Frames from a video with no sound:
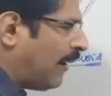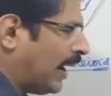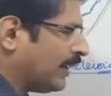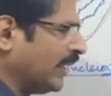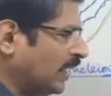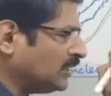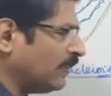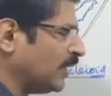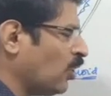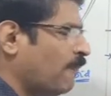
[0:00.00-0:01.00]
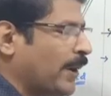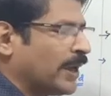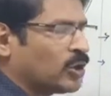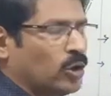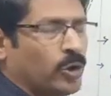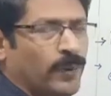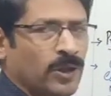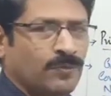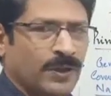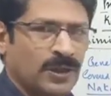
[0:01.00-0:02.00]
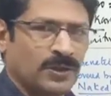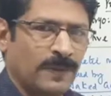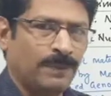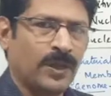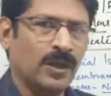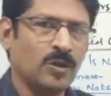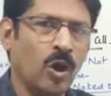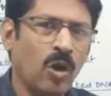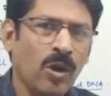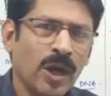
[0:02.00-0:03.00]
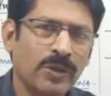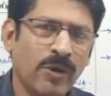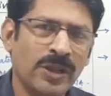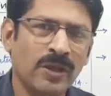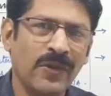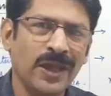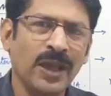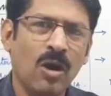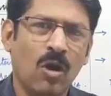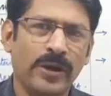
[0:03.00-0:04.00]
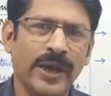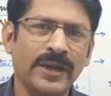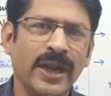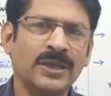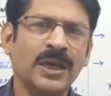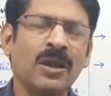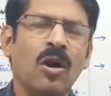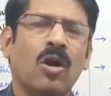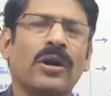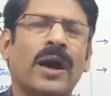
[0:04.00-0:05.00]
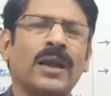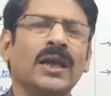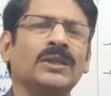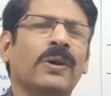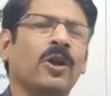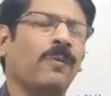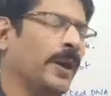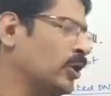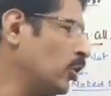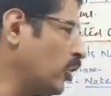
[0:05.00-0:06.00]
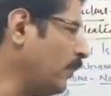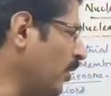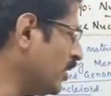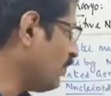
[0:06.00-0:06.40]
arrangement of microtubule is present. There is no specific orientation or arrangement of microtubule is